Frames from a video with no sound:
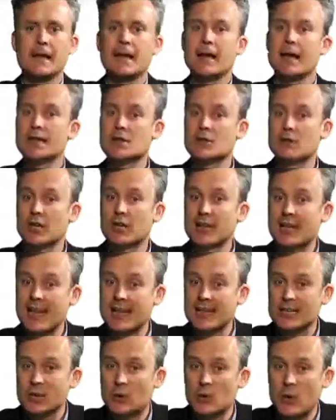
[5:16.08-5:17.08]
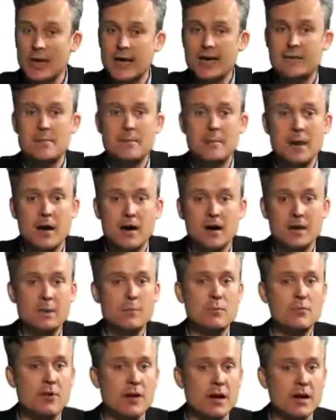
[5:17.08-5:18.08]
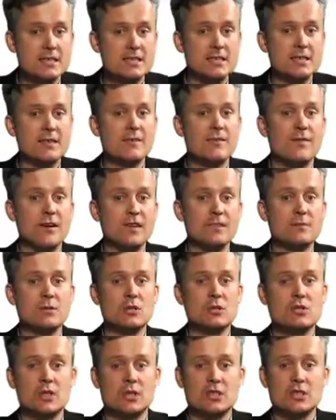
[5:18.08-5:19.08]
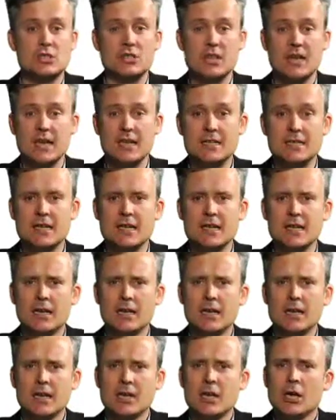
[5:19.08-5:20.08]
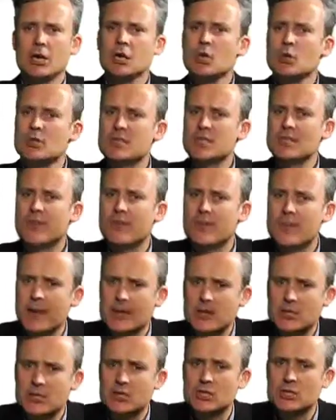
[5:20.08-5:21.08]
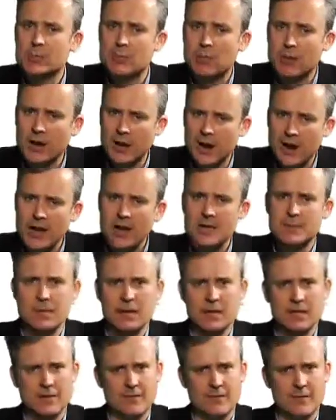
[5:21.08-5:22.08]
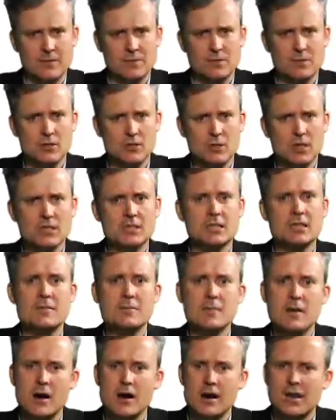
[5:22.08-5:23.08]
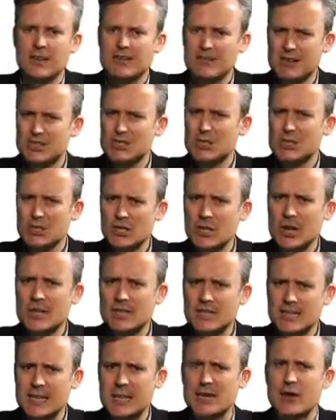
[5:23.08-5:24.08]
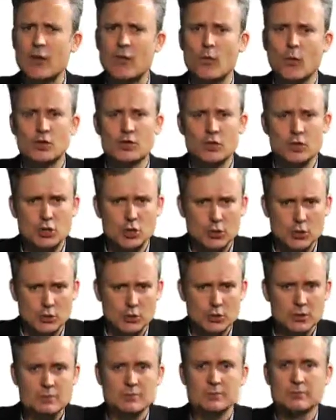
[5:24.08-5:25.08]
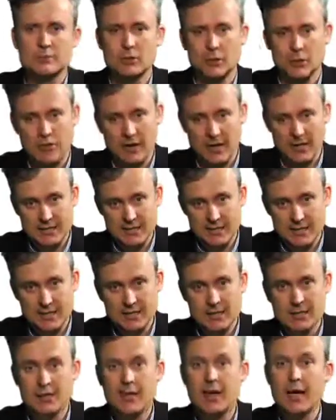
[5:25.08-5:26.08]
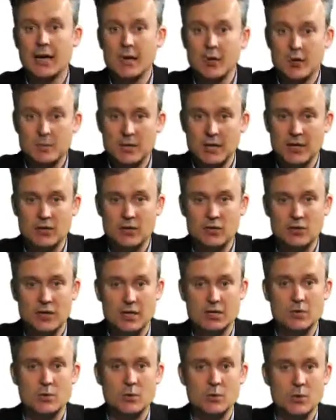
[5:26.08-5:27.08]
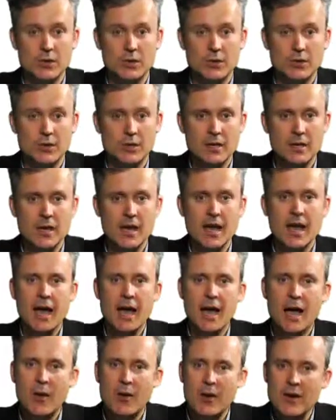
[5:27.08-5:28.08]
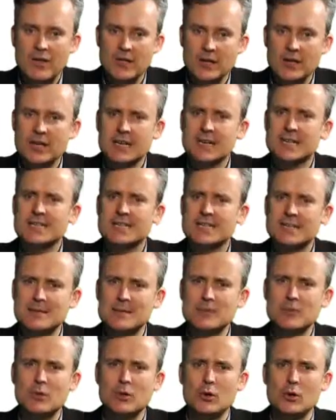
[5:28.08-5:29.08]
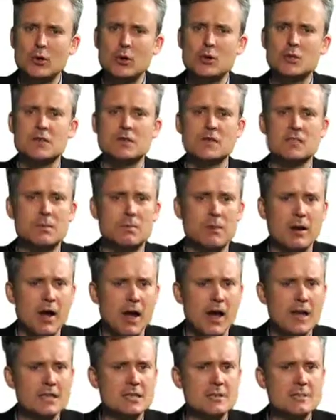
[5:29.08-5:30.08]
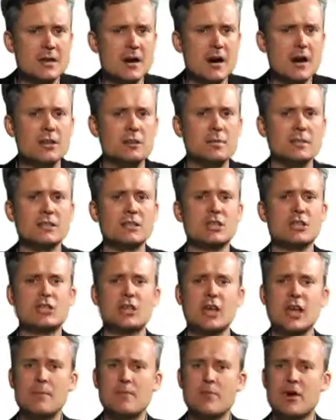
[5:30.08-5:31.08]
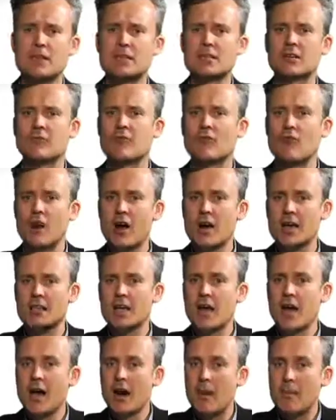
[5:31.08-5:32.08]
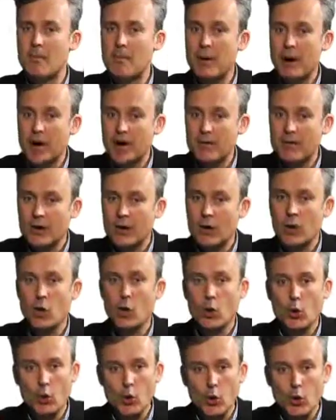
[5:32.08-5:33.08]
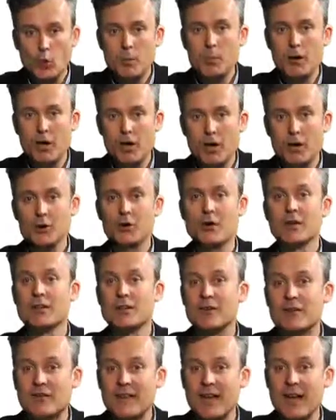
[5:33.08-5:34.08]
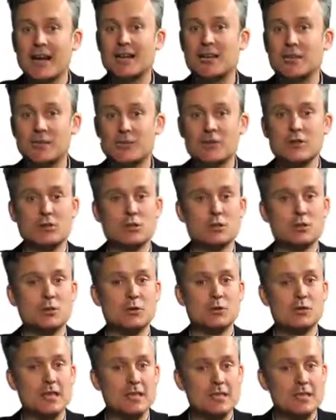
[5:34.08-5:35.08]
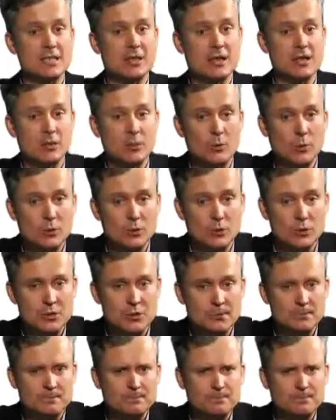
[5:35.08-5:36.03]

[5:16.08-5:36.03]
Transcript: Let's look again at the way the market prices investment trust shares. Using information supplied by the investment trust, the market has a good idea of what the jewels, or assets, held by the trust are worth. However, the simple laws of supply and demand mean the share price can rise above or below the value of the jewels inside the walls.